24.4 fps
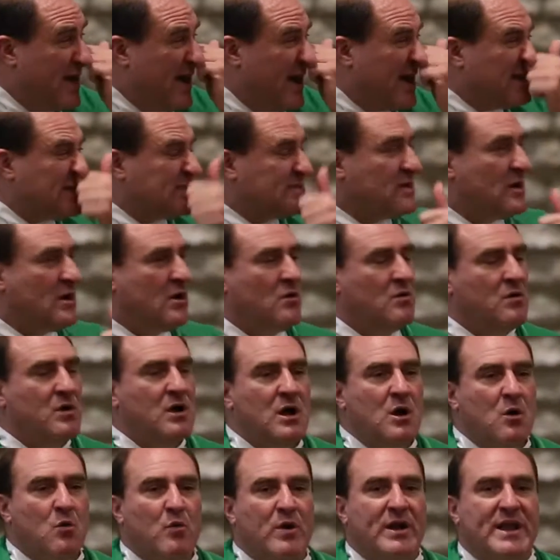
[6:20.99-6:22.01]
And
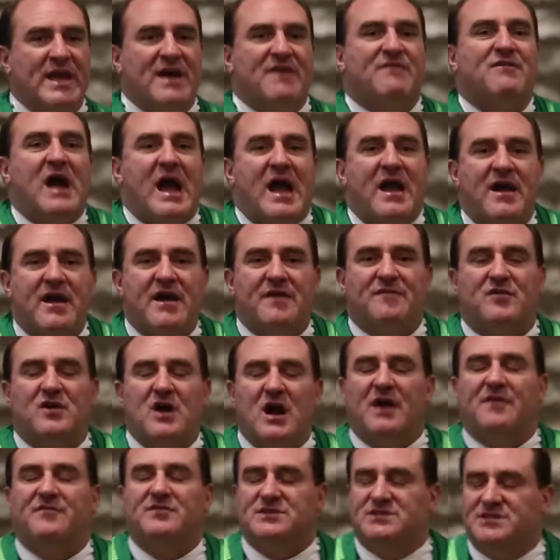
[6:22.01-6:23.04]
so whenever I have
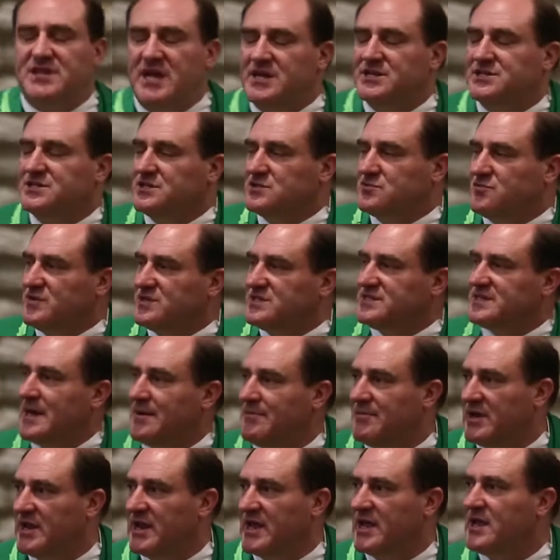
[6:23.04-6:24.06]
conversations with
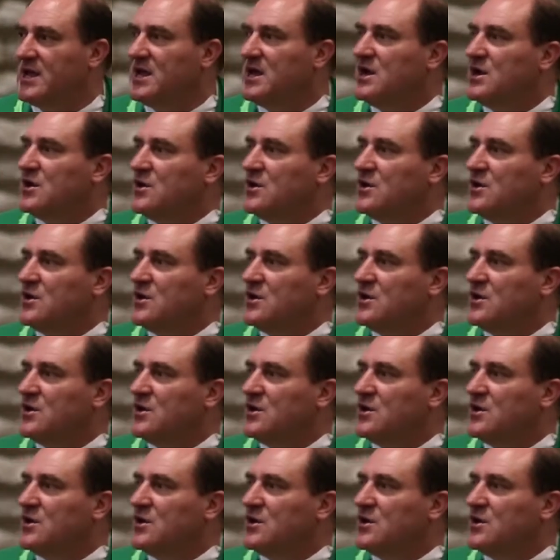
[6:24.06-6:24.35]
somebody